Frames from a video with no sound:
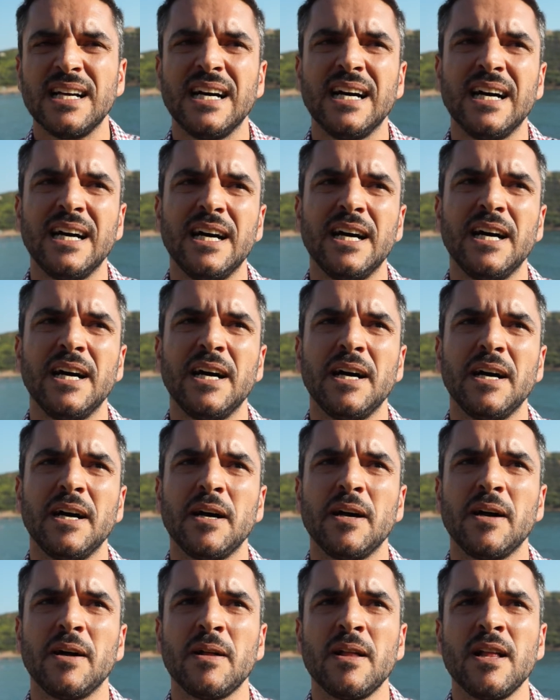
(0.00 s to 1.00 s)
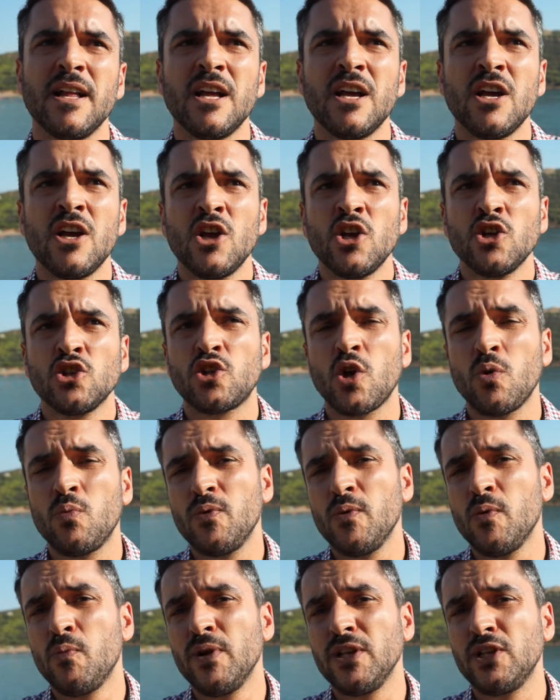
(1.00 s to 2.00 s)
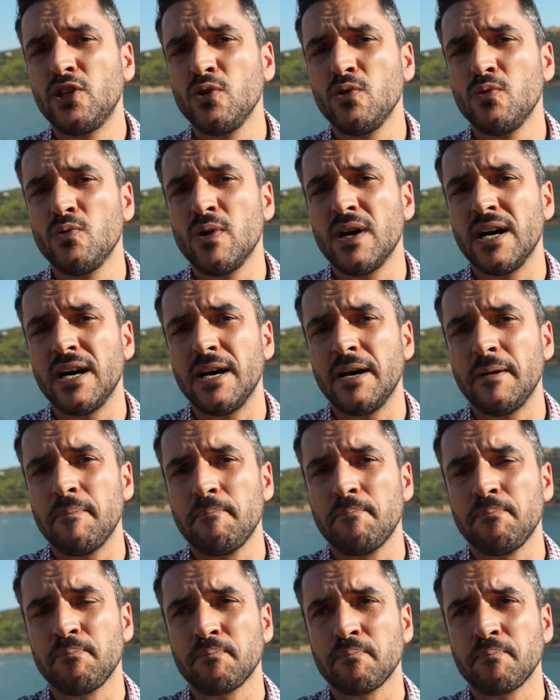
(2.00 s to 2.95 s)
uh, so we do um,